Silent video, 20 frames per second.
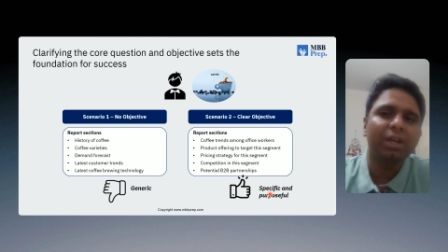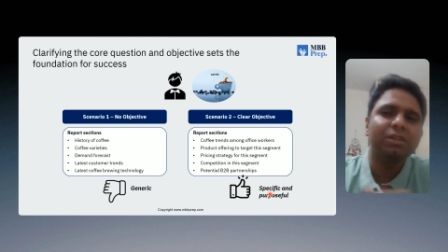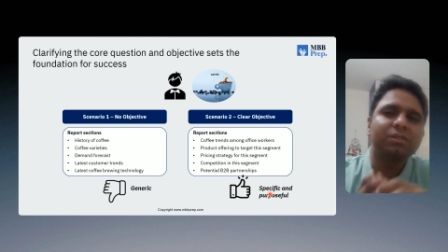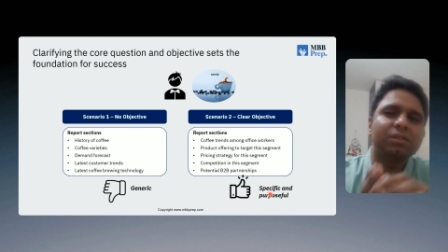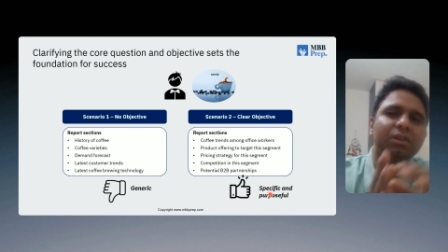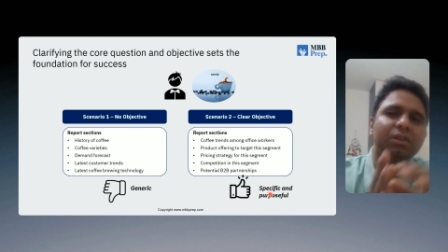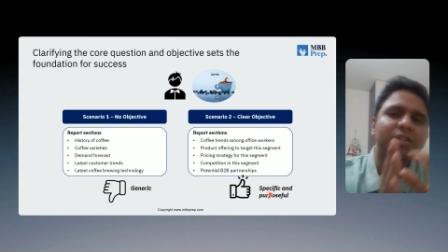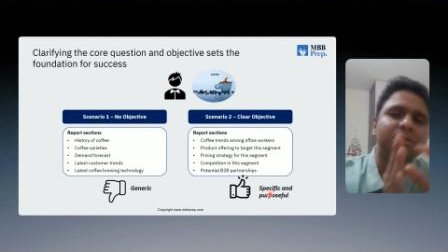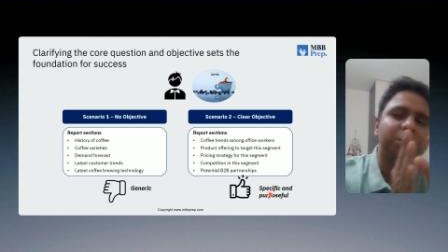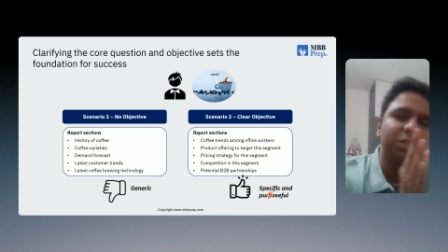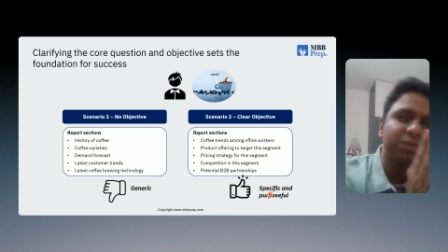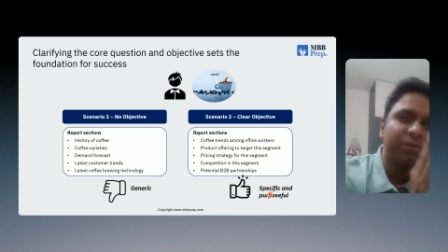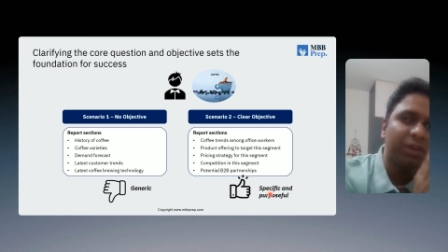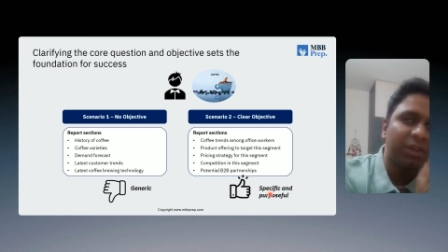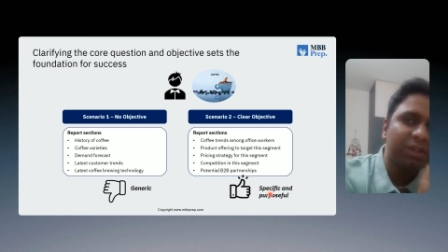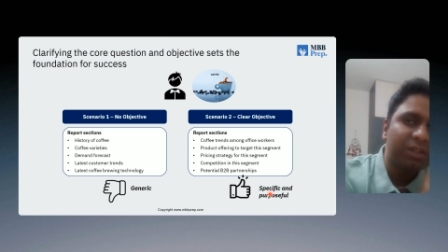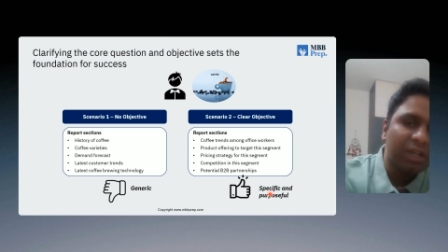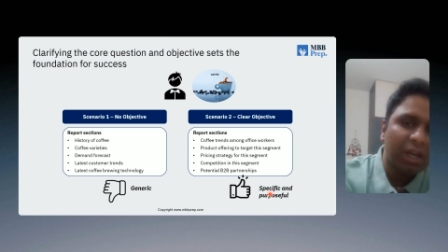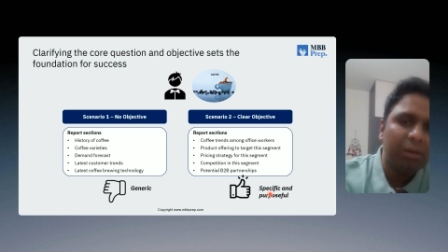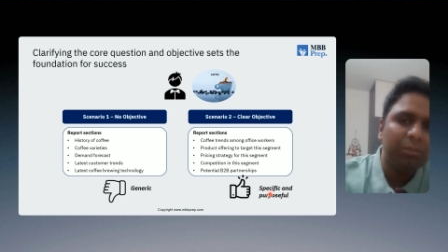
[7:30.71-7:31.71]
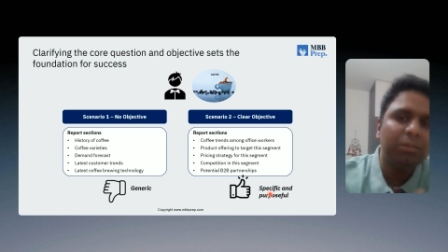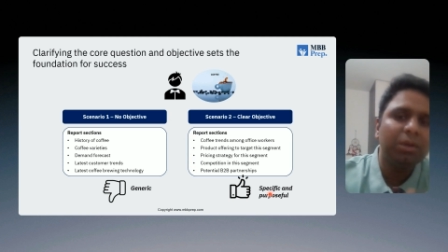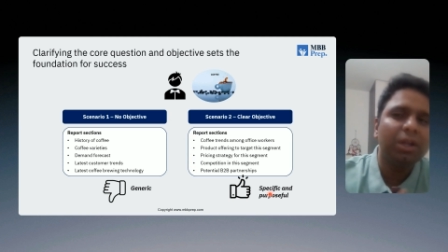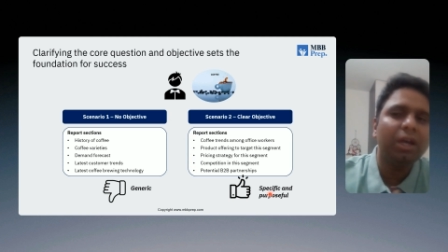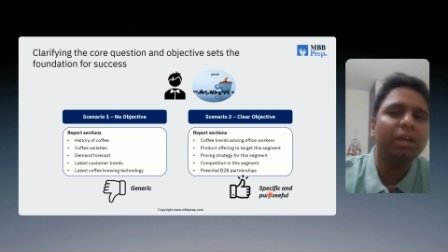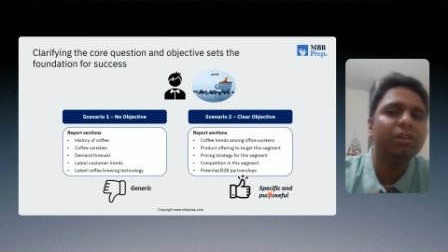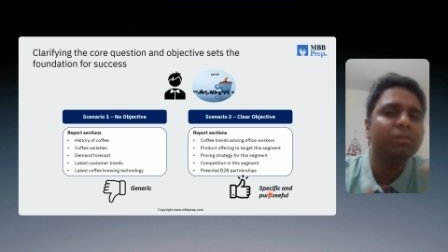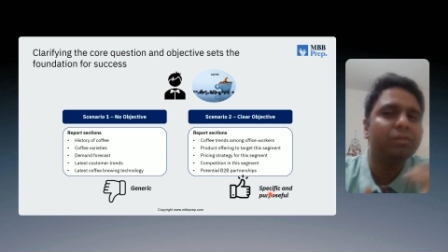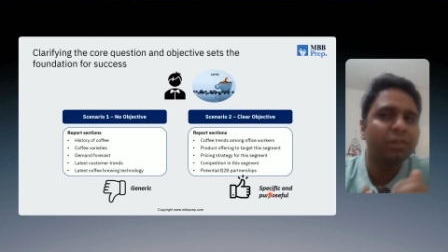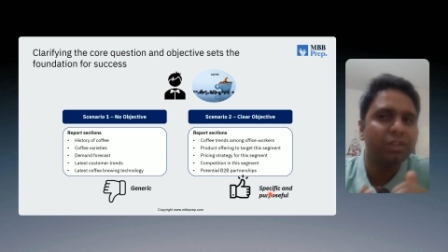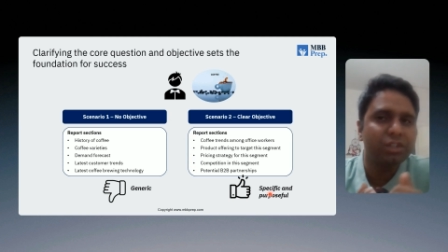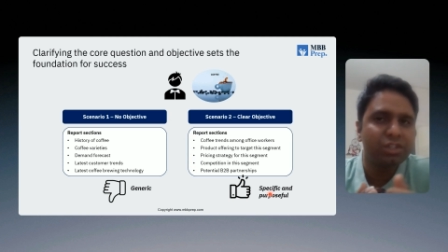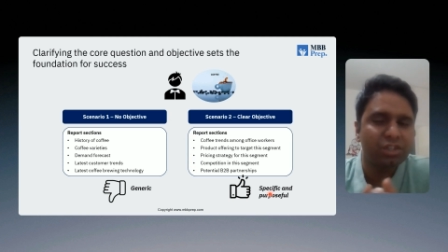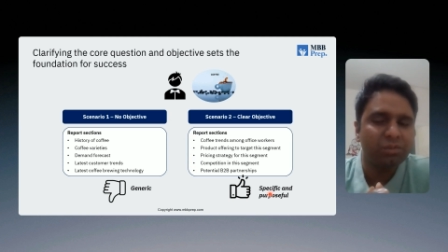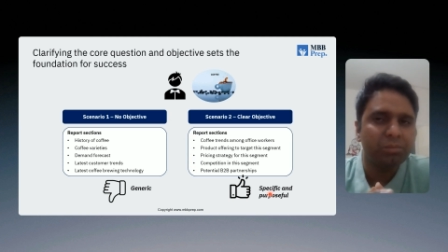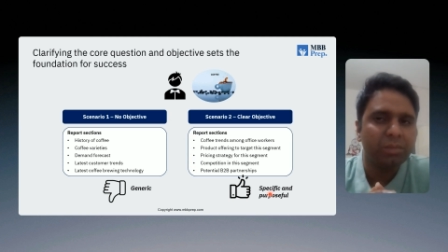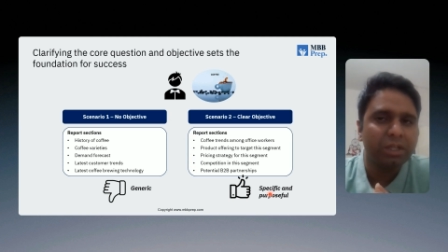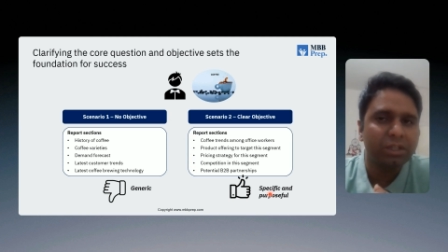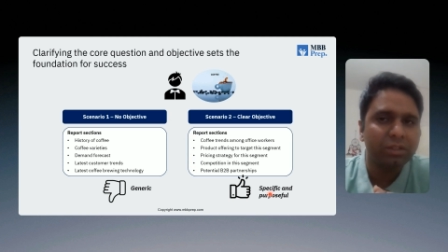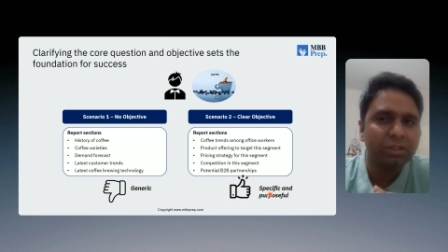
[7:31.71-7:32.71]
Is there a specific timeline of
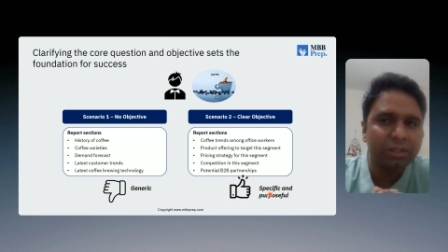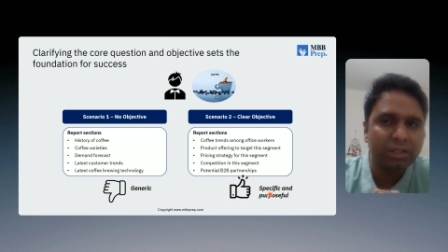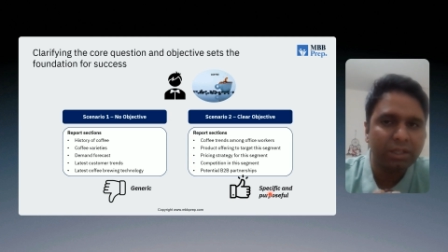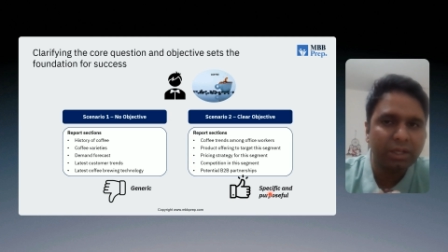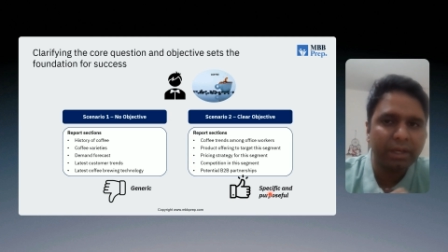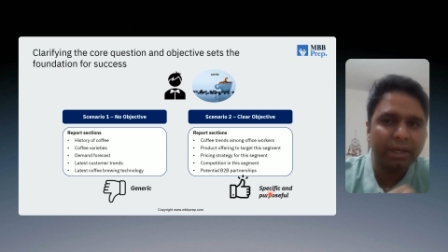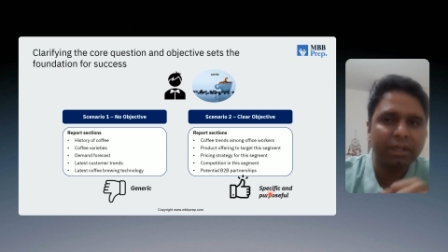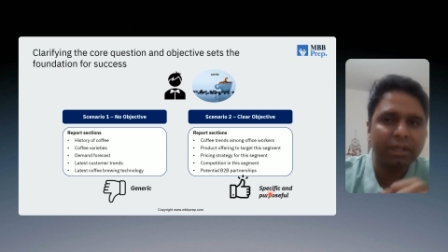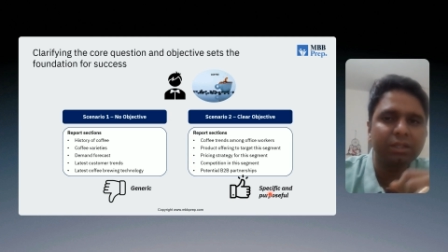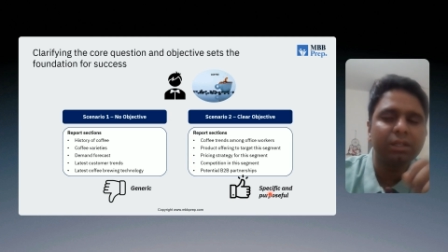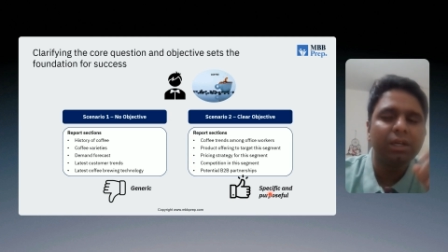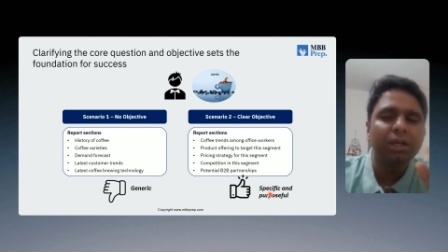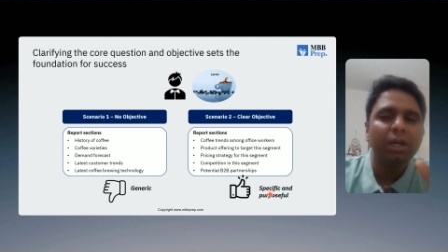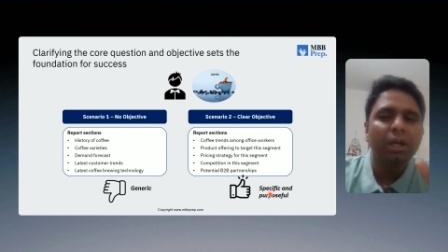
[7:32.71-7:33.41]
achievement, right?